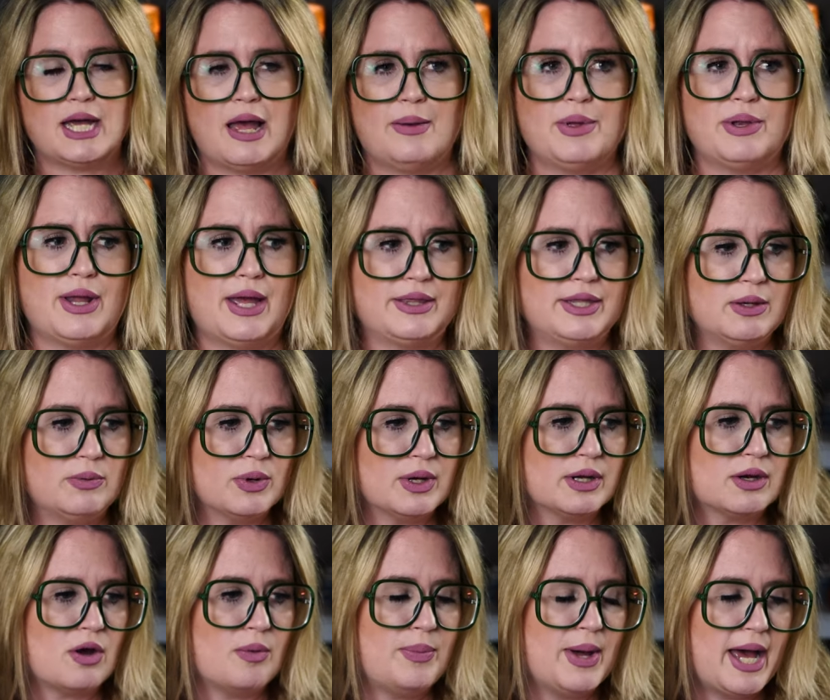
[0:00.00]
time. And I think we're
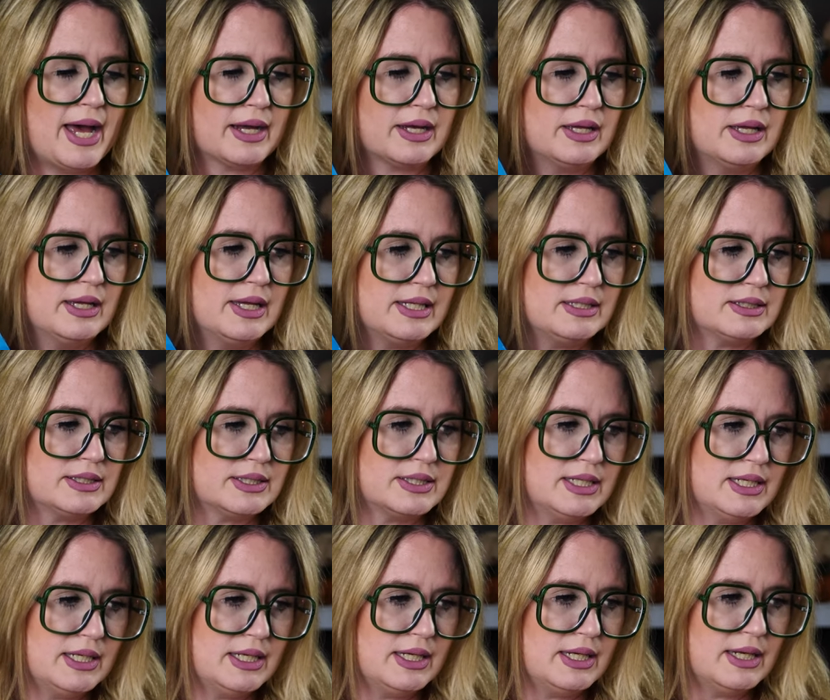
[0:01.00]
going to go back and
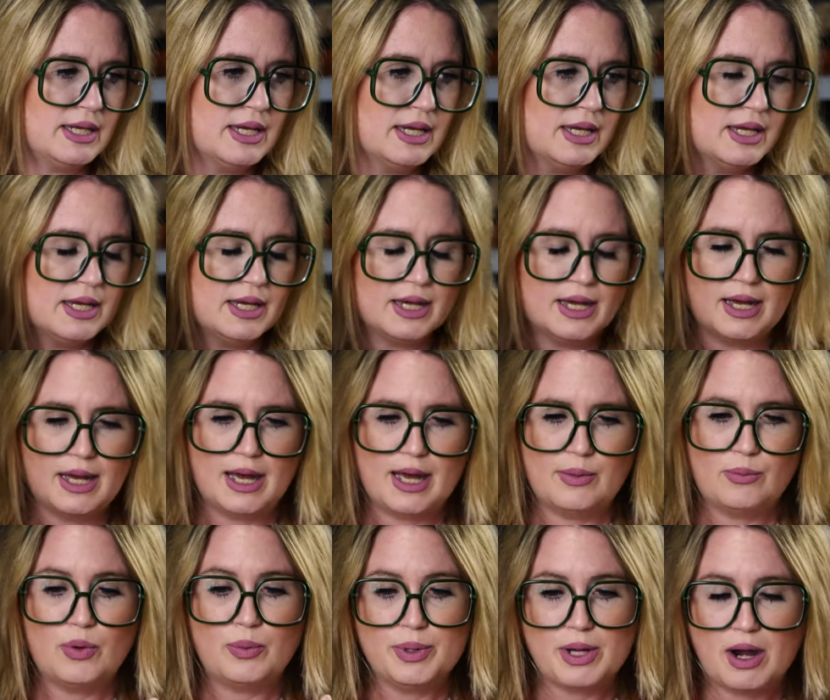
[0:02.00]
see
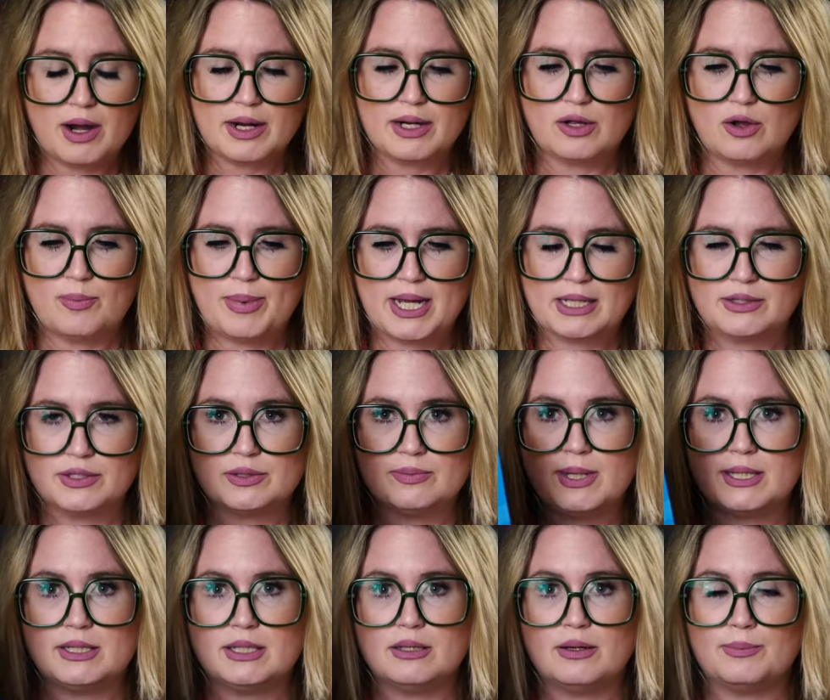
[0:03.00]
well, we are going to go back this
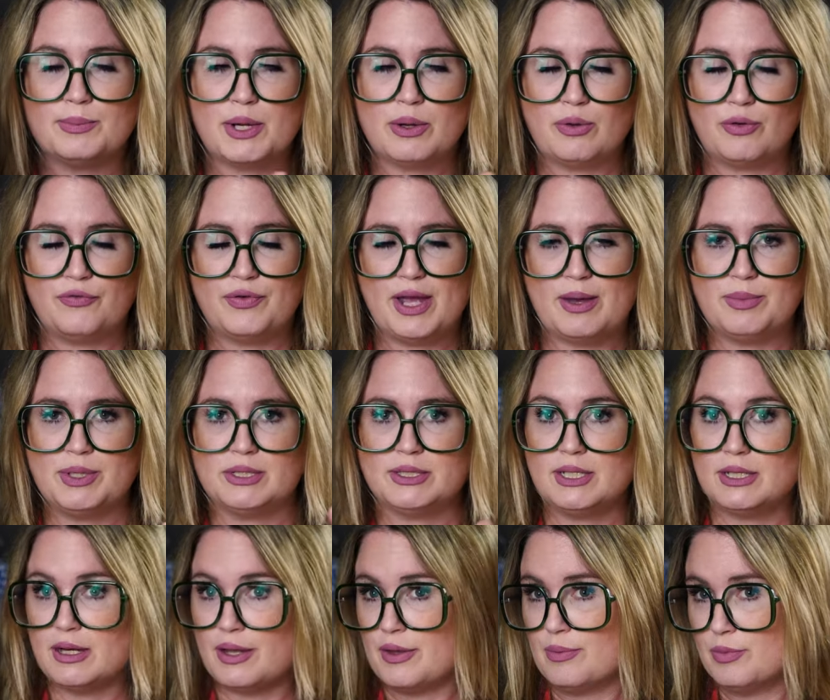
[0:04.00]
month. Uh, my whole family
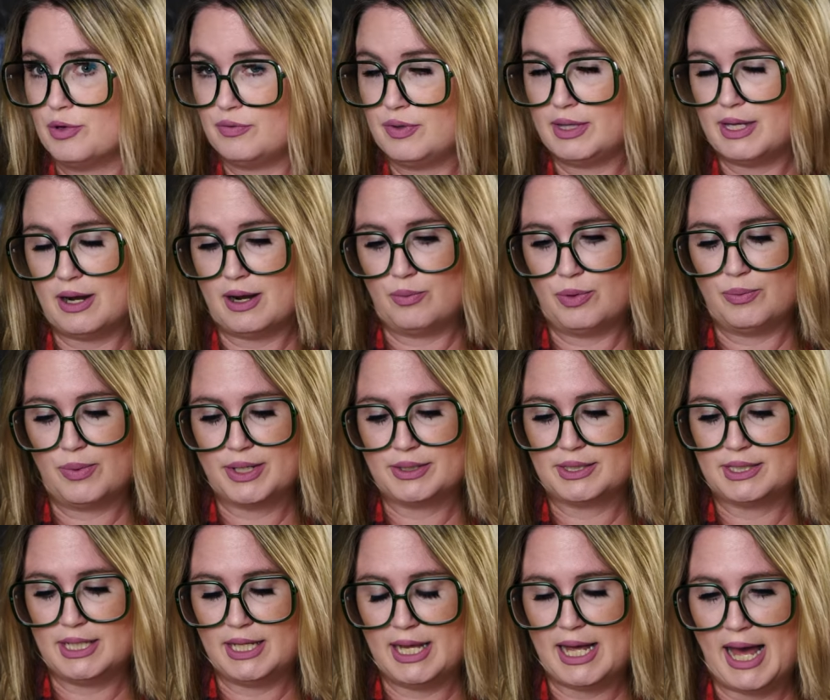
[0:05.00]
see another movie there. We want to
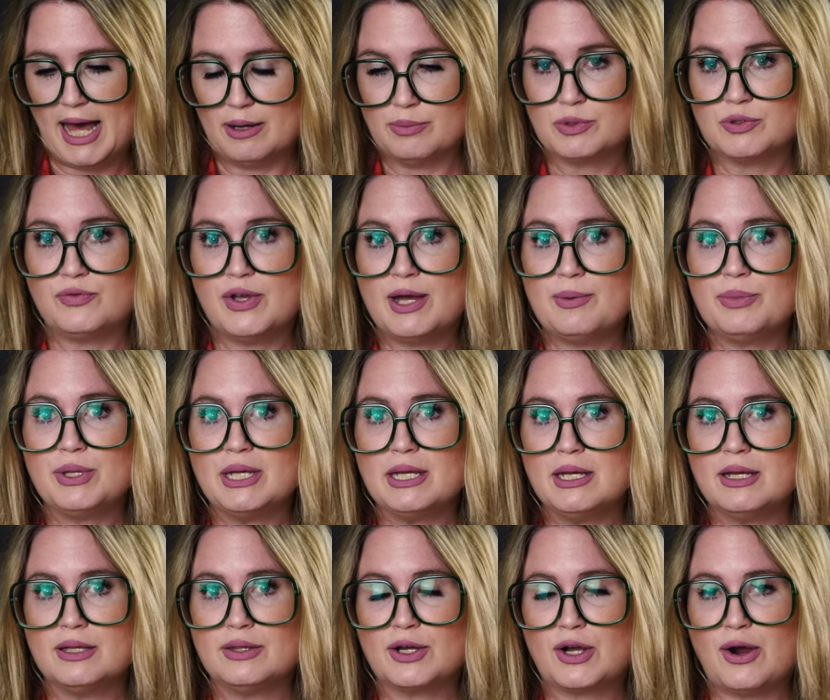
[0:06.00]
see Addams
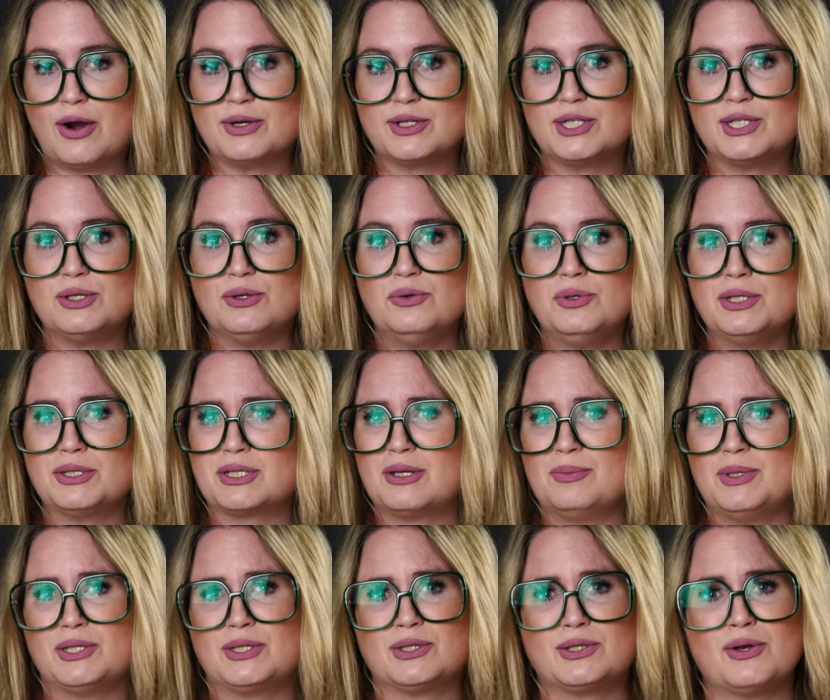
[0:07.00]
Family, the cartoon. It's going to
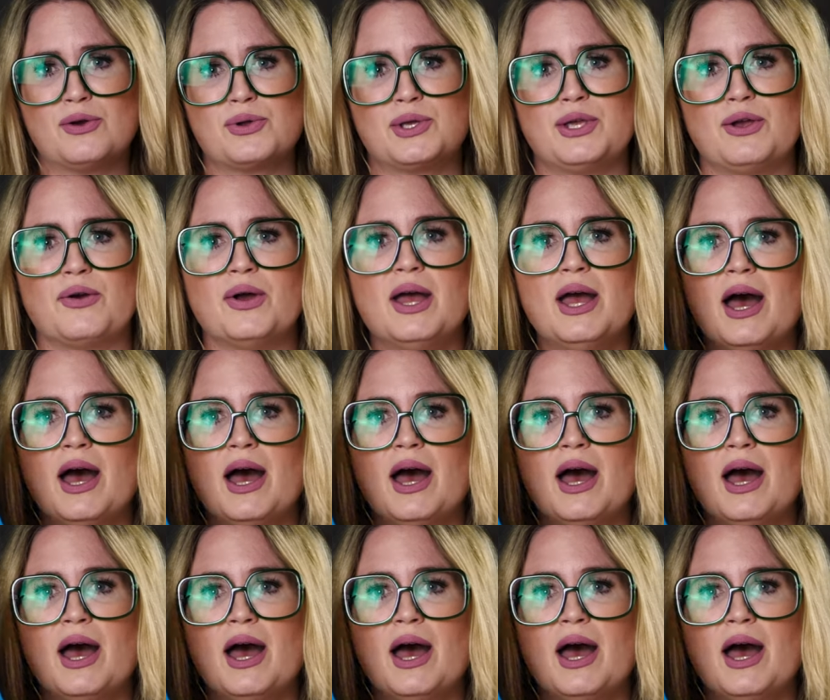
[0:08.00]
be so cute.